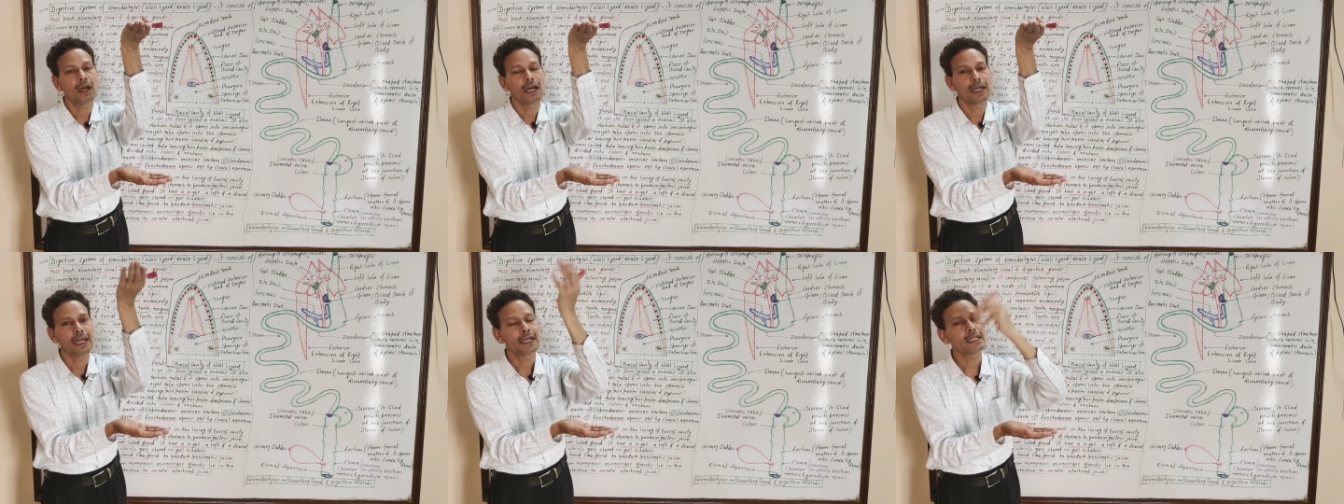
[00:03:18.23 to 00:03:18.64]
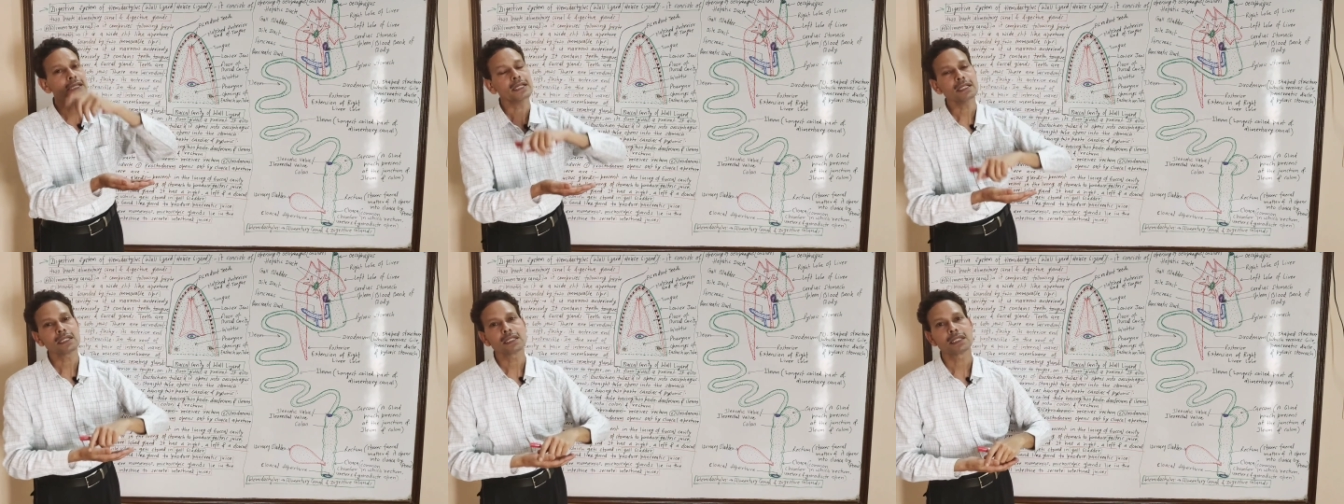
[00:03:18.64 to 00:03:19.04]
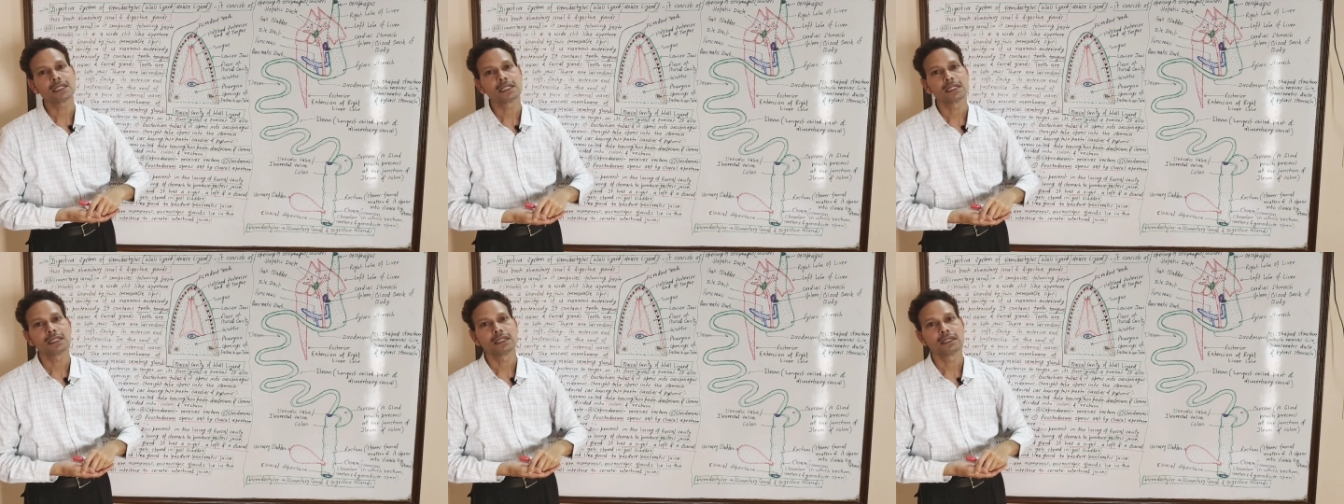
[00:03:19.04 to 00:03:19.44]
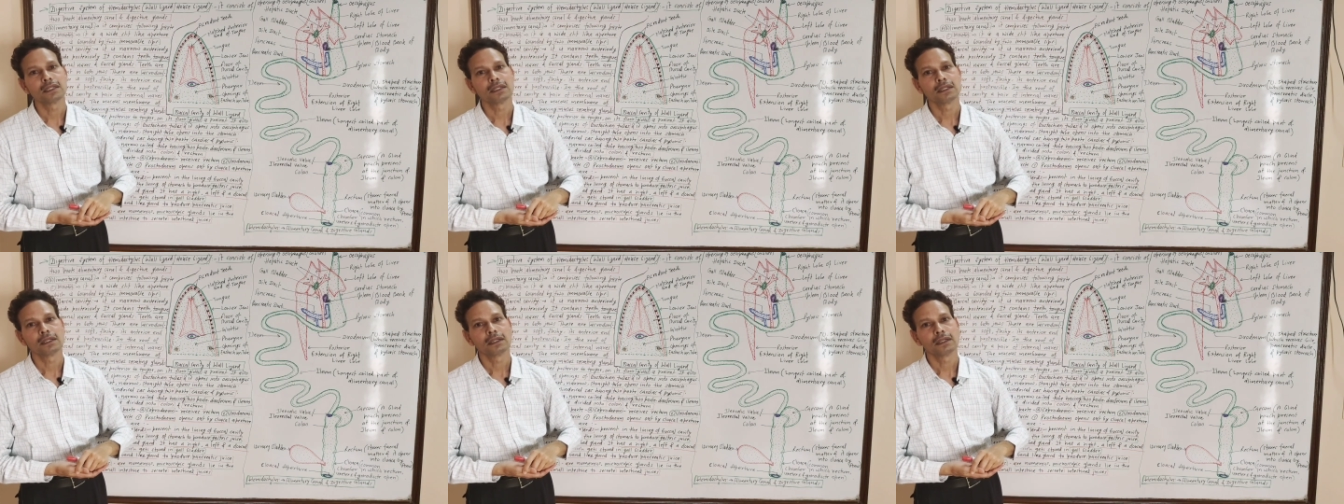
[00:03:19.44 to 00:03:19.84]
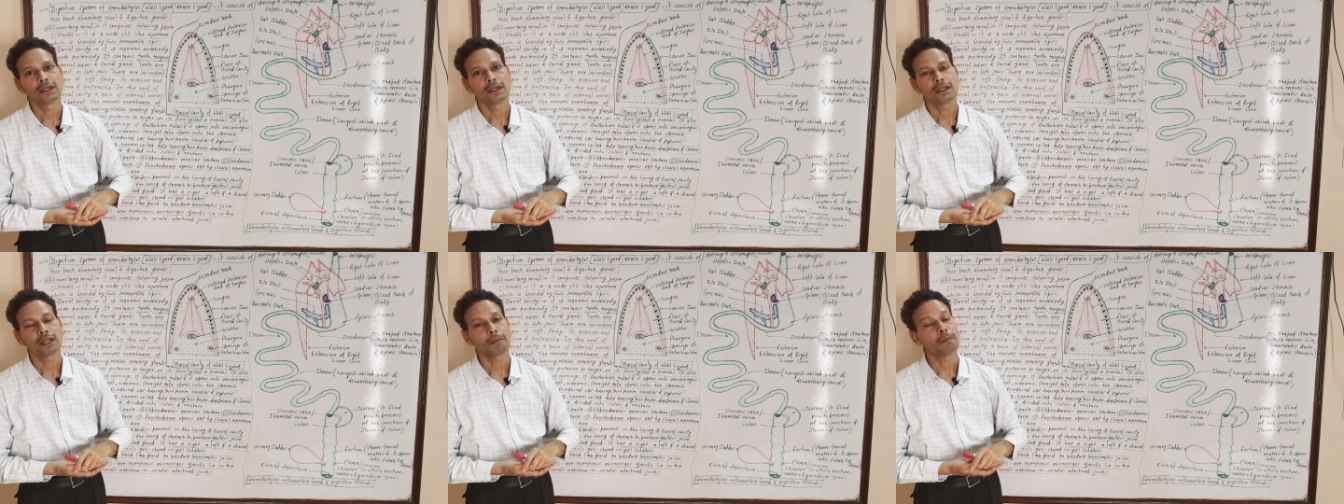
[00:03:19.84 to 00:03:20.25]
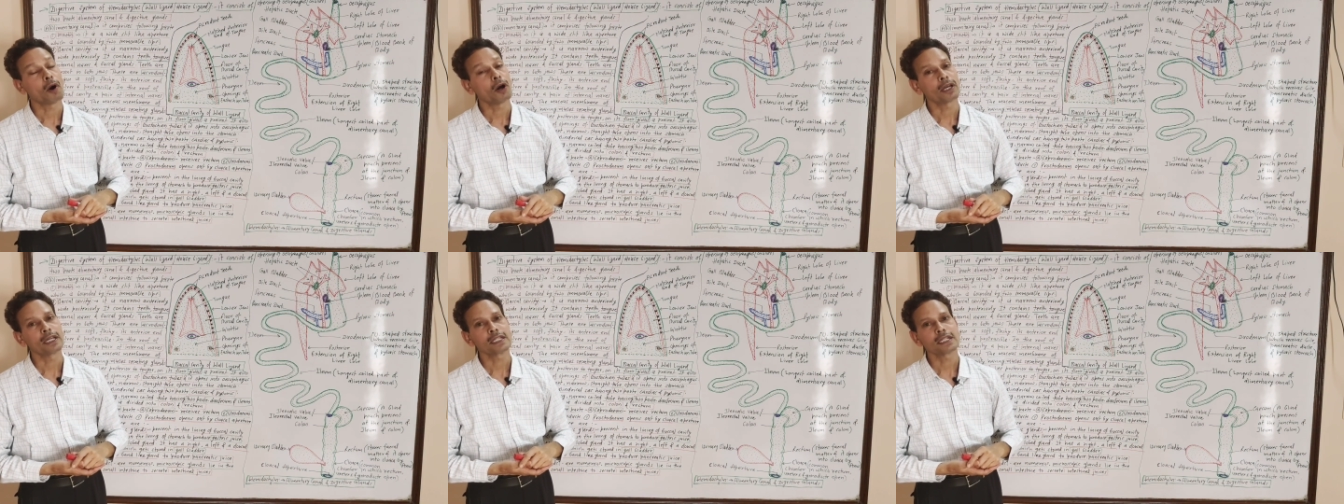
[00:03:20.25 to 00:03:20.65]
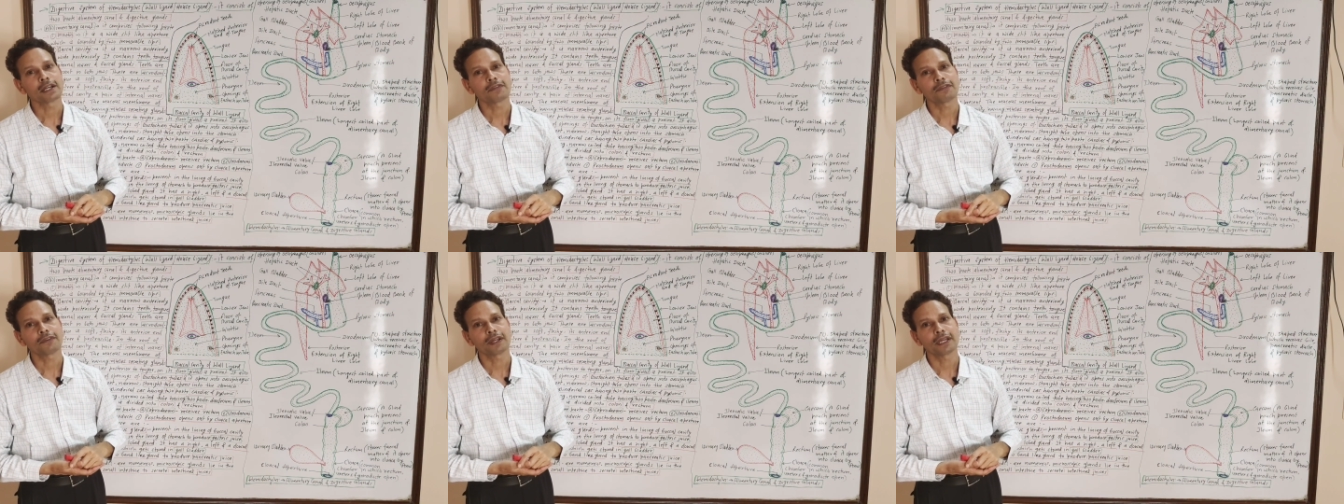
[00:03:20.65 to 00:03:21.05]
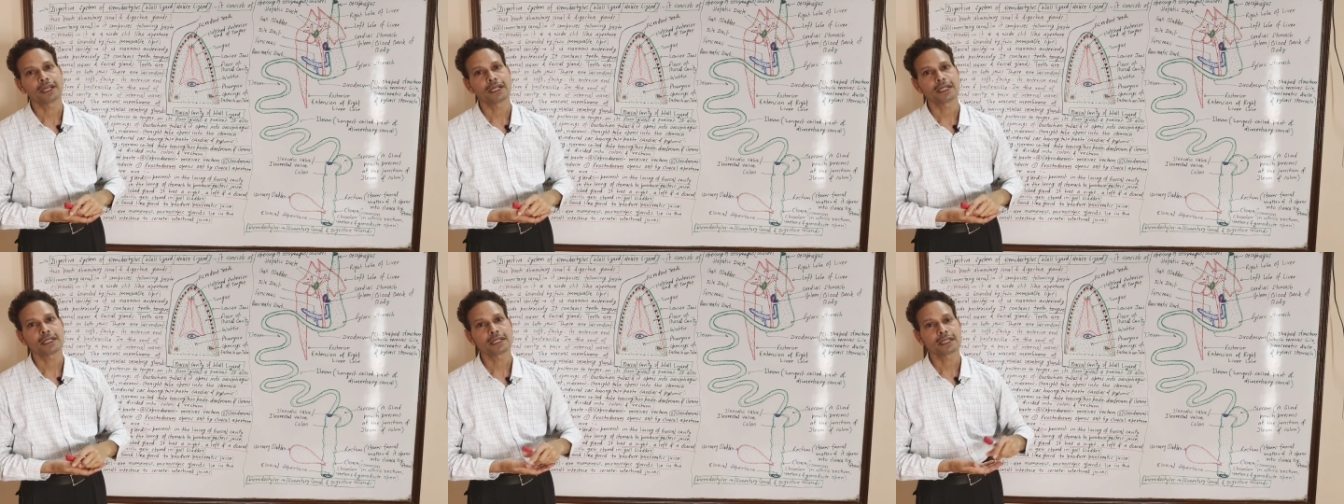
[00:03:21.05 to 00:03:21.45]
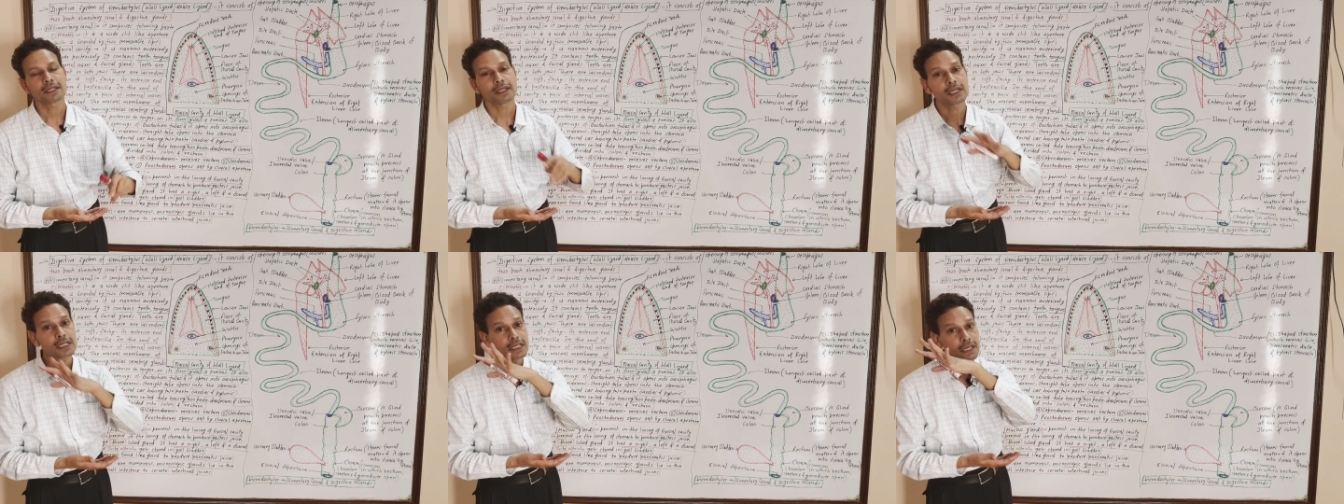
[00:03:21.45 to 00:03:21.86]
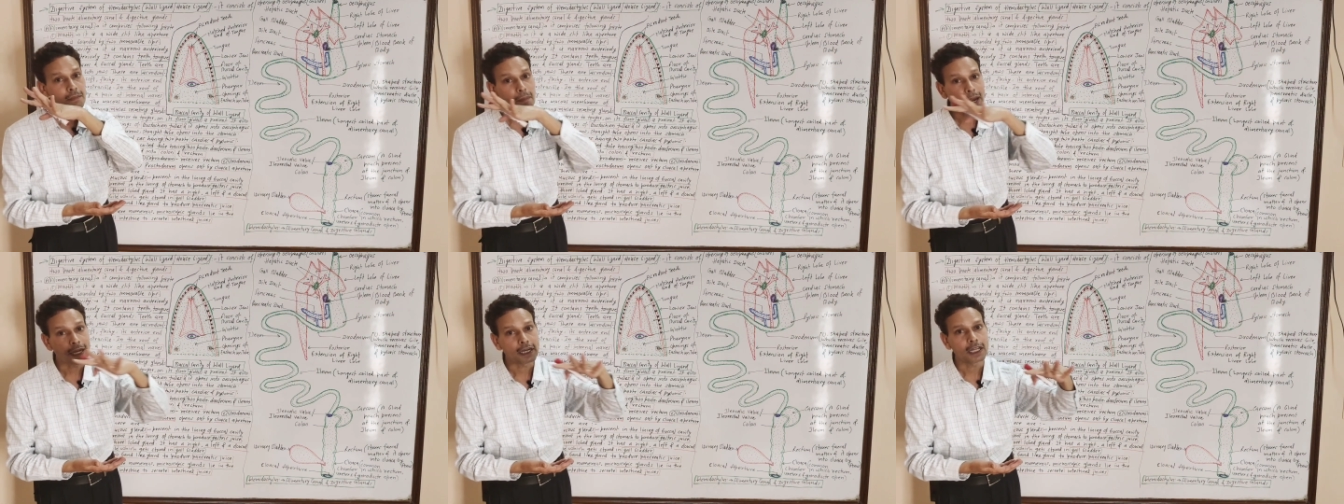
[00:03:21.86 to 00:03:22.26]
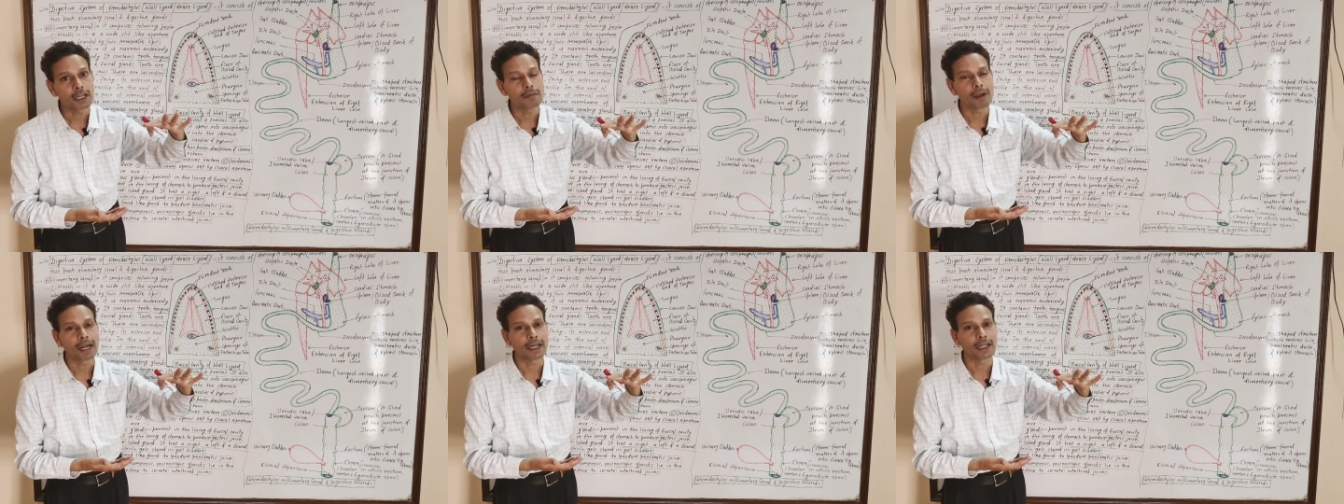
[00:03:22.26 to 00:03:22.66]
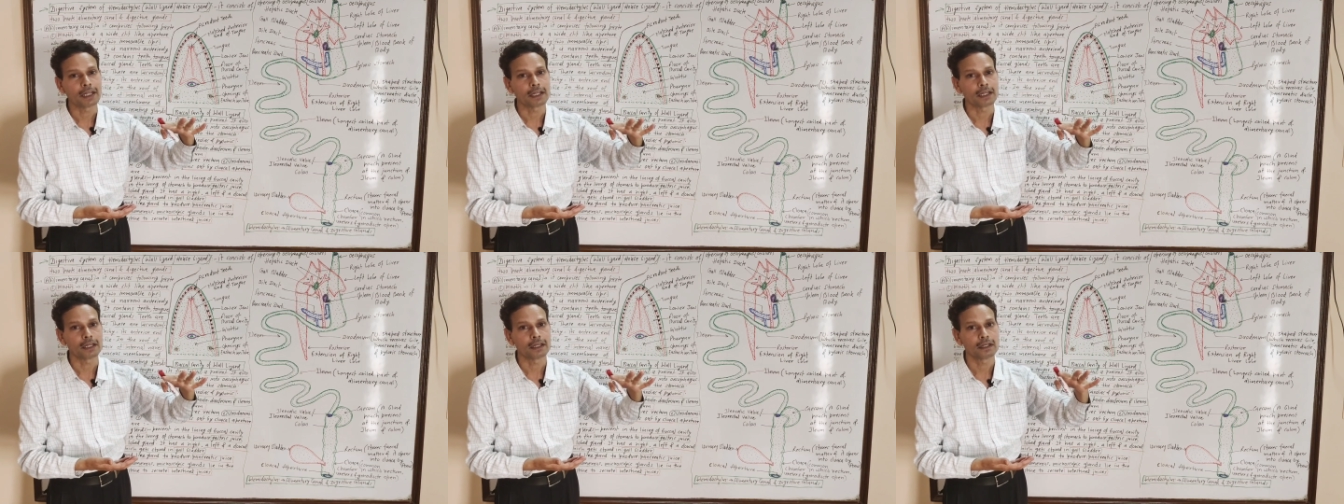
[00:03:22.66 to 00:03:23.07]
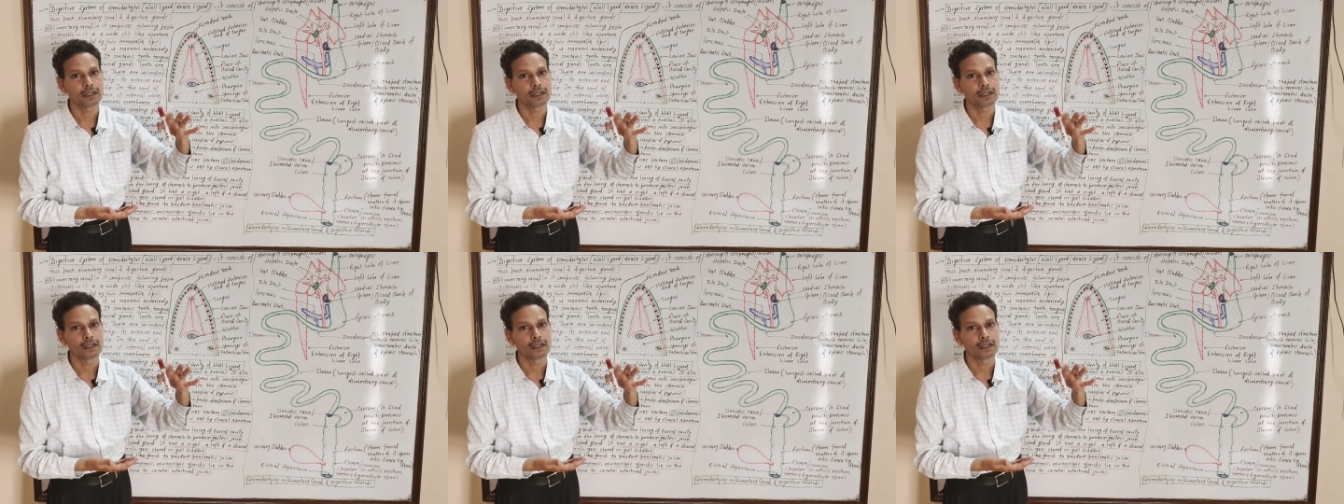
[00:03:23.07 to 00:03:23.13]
attaches the bony surface, the cementing material.